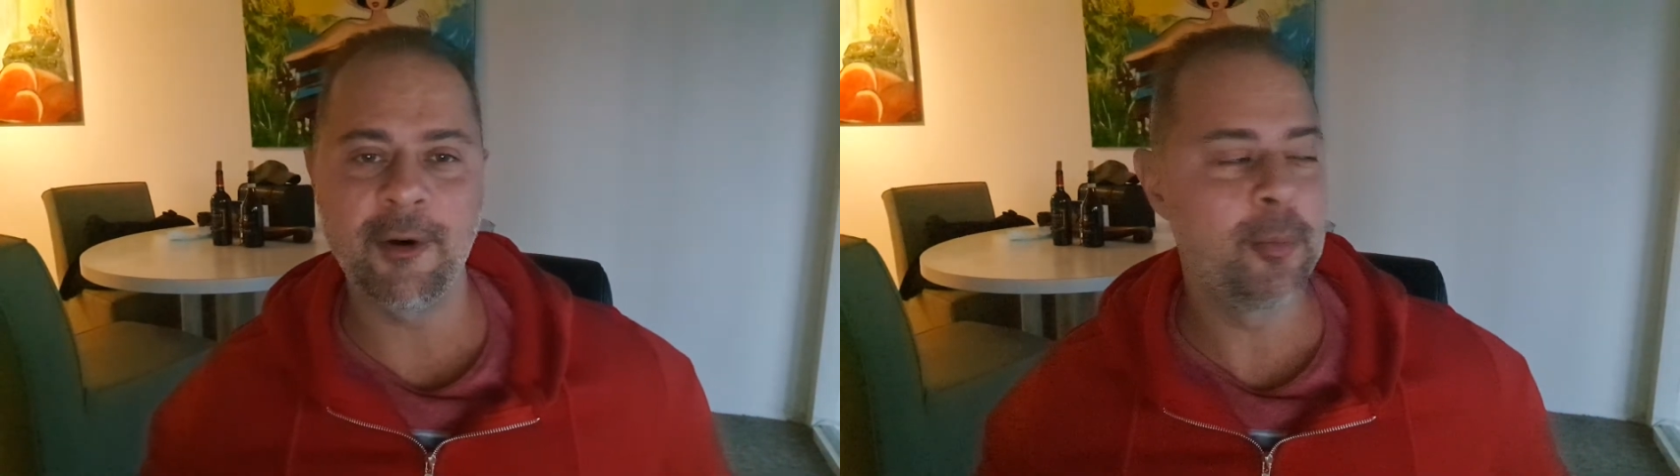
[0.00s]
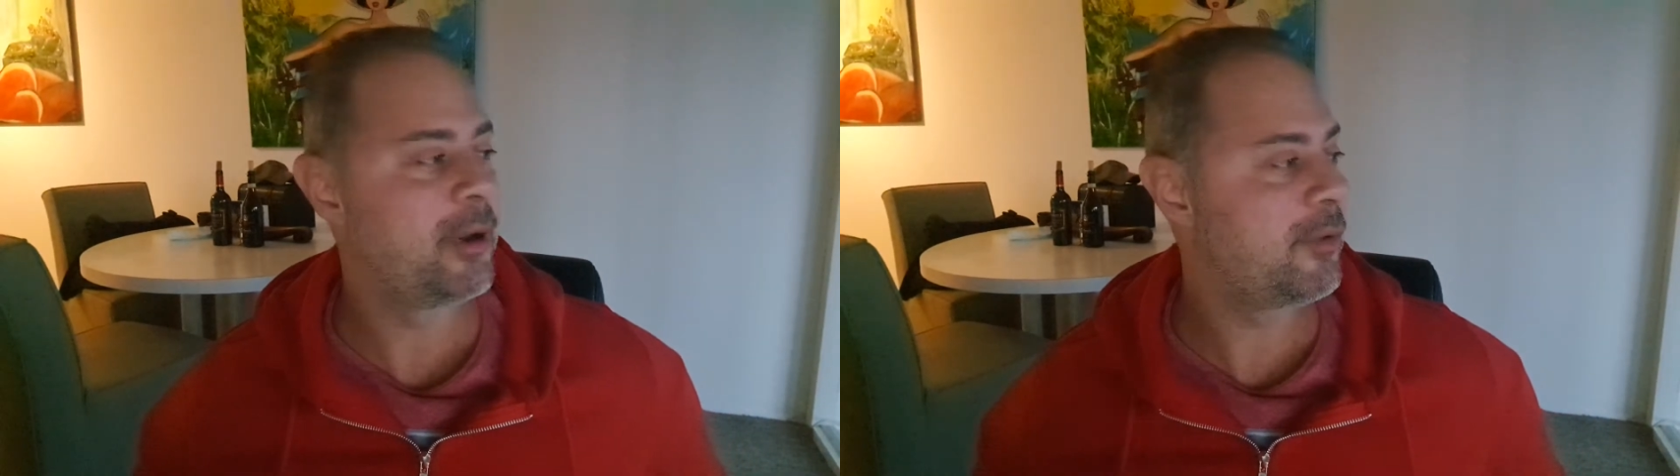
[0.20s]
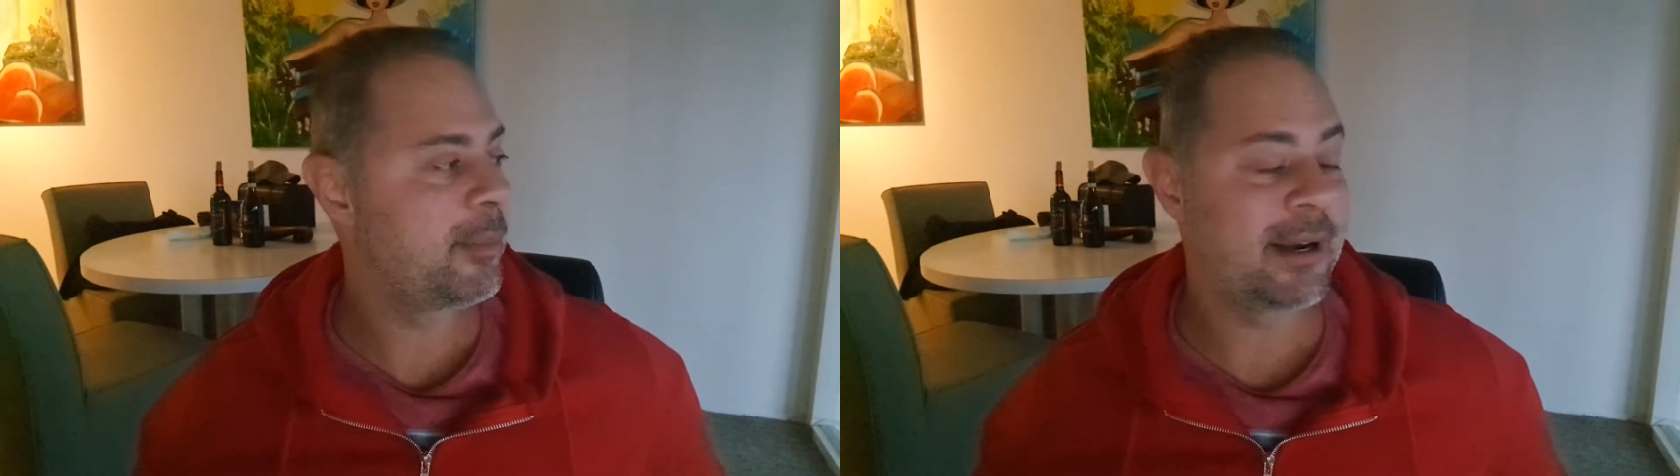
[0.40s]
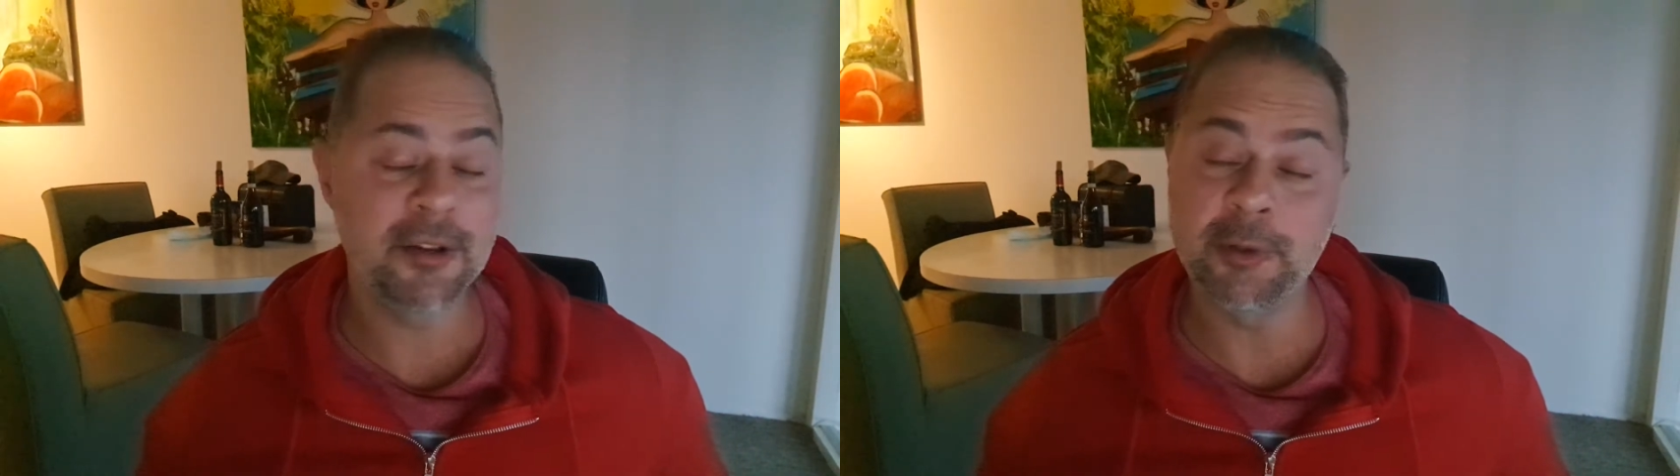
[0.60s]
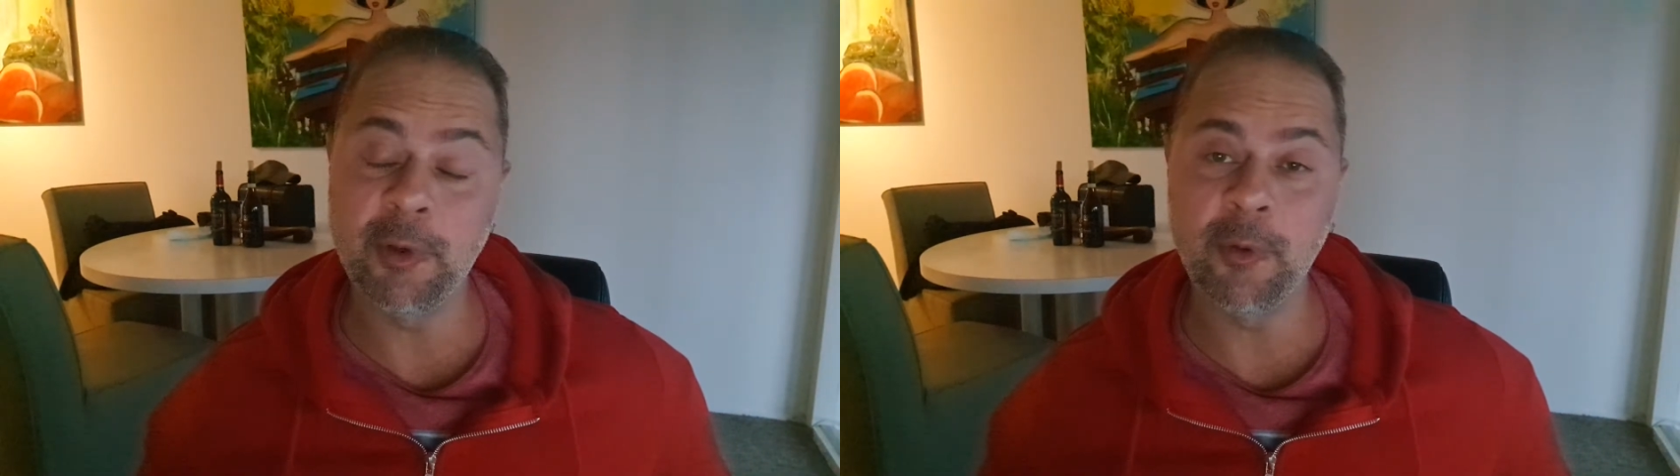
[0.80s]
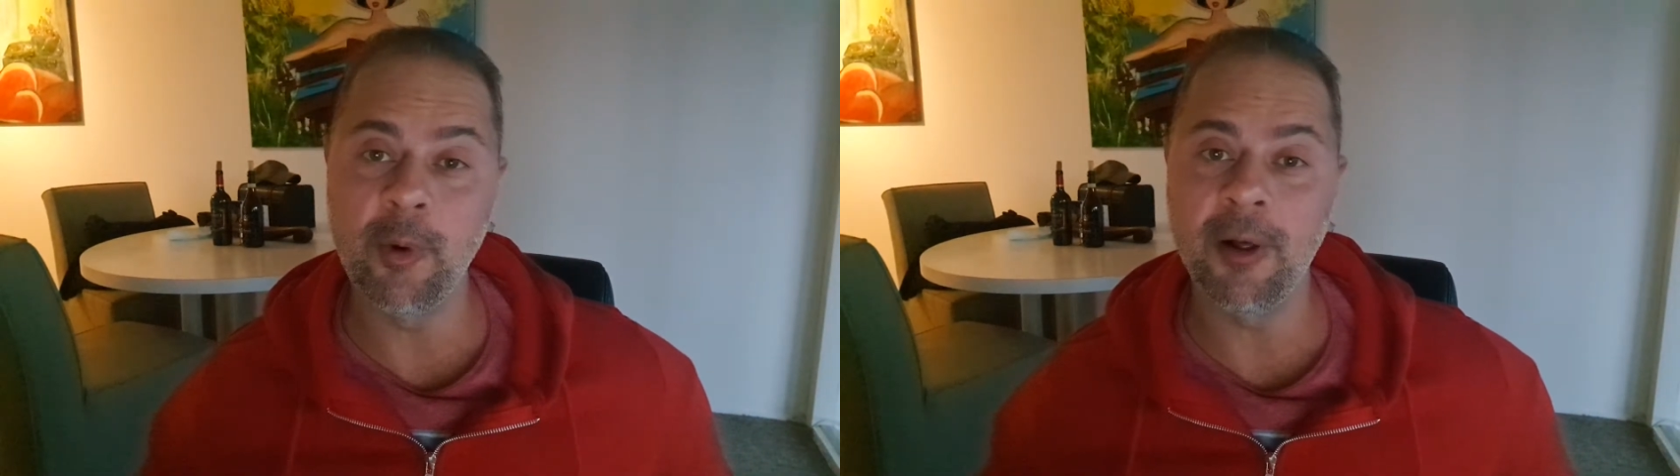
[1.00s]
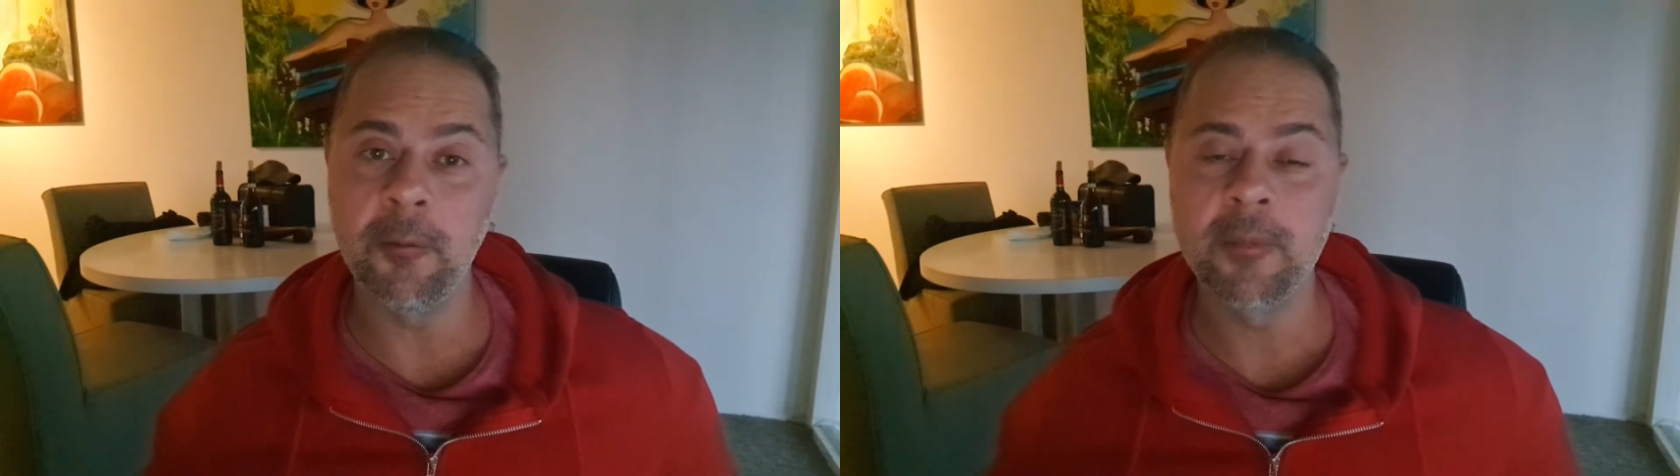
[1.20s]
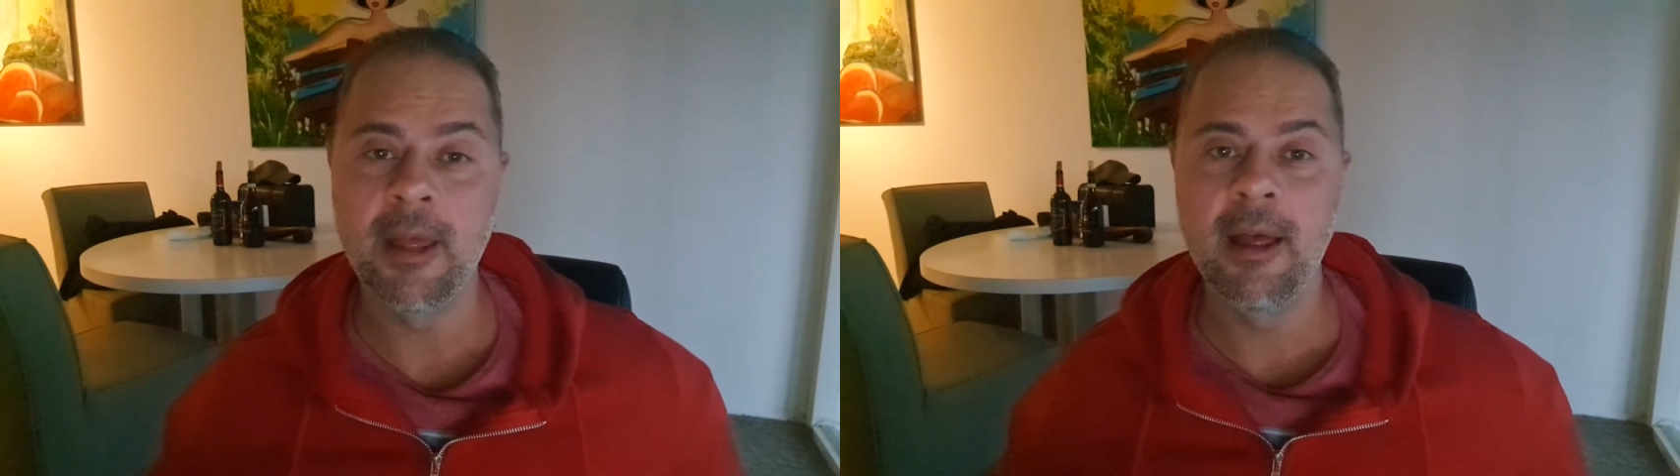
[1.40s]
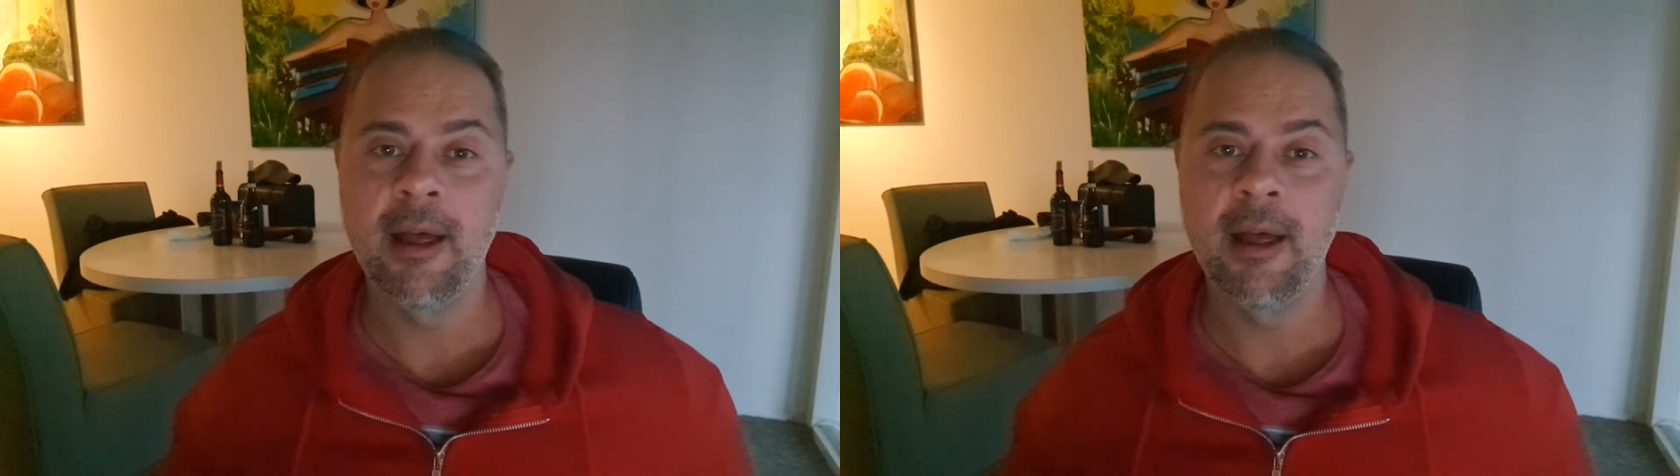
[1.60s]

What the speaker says: Hope everybody's doing well.